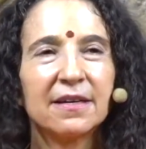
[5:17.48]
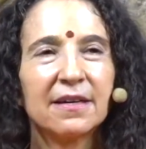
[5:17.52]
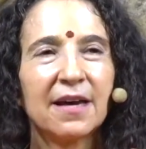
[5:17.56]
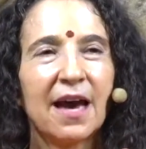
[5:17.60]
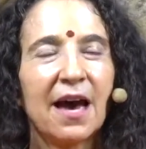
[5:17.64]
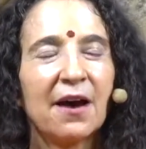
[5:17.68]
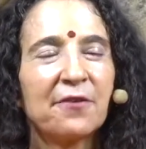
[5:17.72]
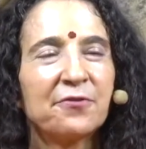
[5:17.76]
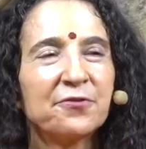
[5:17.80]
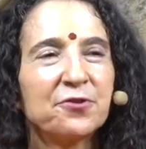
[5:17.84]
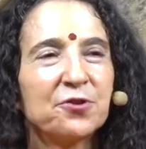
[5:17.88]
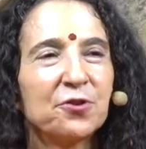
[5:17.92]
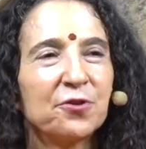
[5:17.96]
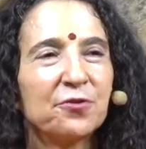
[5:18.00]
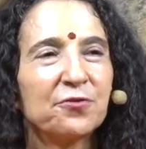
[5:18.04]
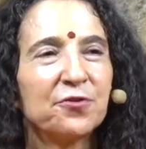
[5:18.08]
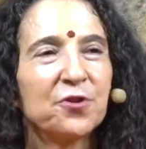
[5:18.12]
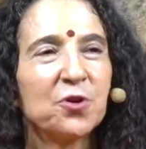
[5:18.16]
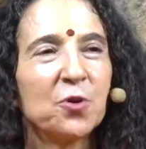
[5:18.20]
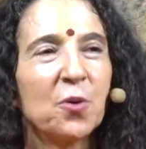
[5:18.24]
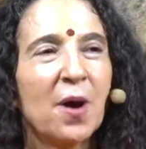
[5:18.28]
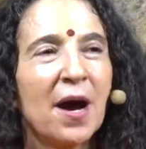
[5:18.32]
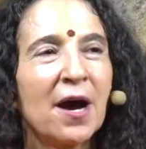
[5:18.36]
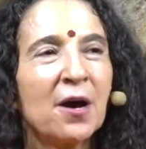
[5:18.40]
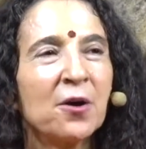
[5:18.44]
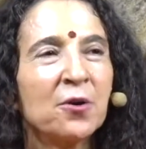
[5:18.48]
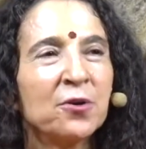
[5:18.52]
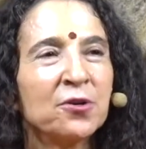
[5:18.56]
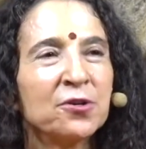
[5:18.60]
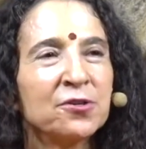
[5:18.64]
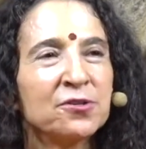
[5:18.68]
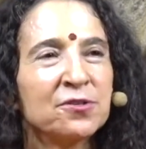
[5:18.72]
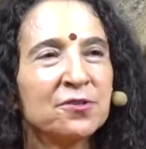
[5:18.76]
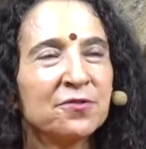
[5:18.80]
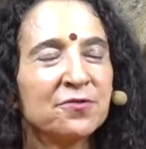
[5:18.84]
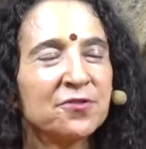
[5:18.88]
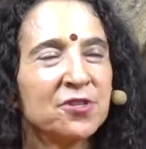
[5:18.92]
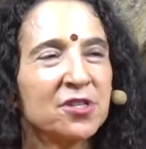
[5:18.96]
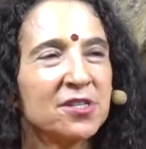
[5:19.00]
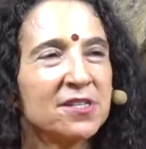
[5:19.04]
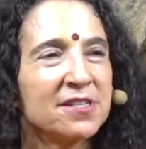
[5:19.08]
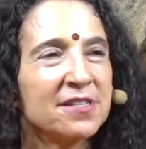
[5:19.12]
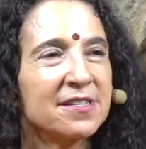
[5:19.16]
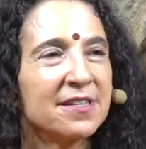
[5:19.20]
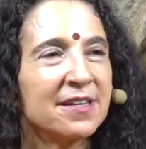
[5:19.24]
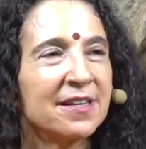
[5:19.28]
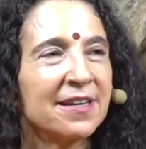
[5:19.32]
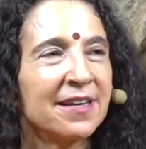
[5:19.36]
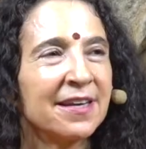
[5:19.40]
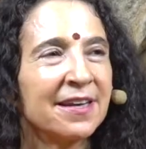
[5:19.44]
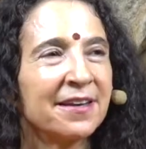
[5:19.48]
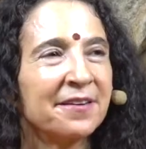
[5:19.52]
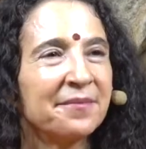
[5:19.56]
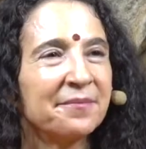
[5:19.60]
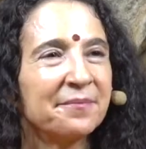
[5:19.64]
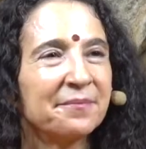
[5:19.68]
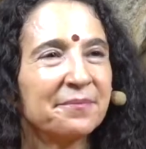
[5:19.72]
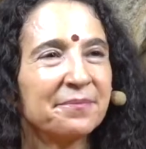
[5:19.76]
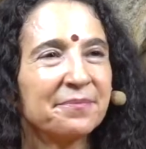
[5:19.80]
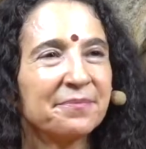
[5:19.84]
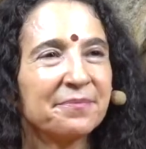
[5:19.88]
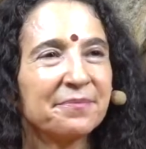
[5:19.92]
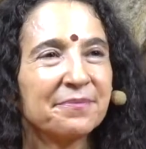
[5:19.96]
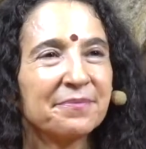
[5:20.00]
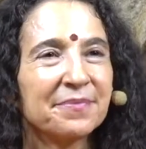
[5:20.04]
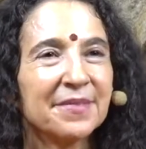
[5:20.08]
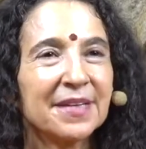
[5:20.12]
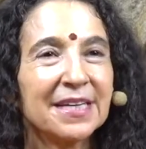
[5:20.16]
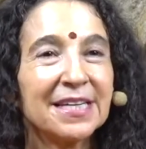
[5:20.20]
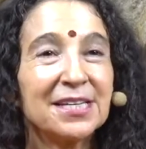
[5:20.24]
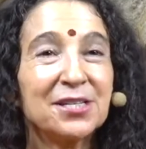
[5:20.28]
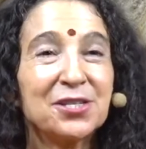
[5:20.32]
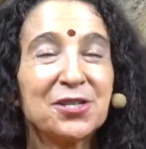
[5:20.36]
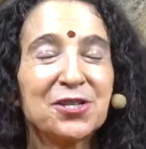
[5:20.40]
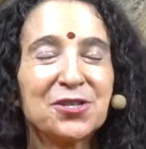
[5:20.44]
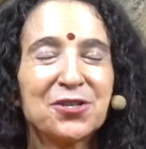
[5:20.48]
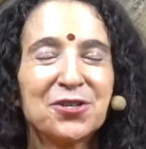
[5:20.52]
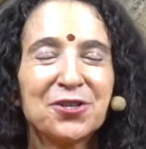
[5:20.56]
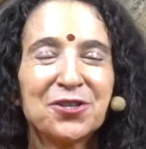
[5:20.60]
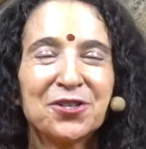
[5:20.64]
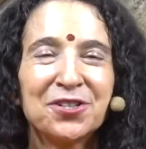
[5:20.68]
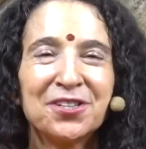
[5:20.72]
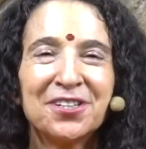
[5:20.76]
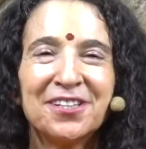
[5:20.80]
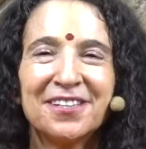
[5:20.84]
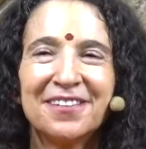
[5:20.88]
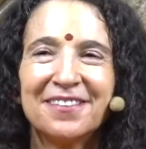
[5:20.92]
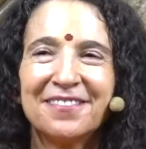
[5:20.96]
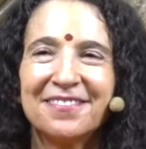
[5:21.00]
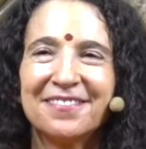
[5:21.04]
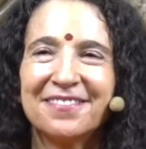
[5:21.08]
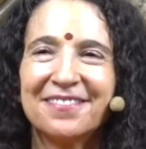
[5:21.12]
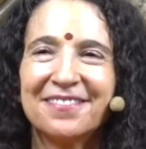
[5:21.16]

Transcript: after a few hours of just sitting, he stood,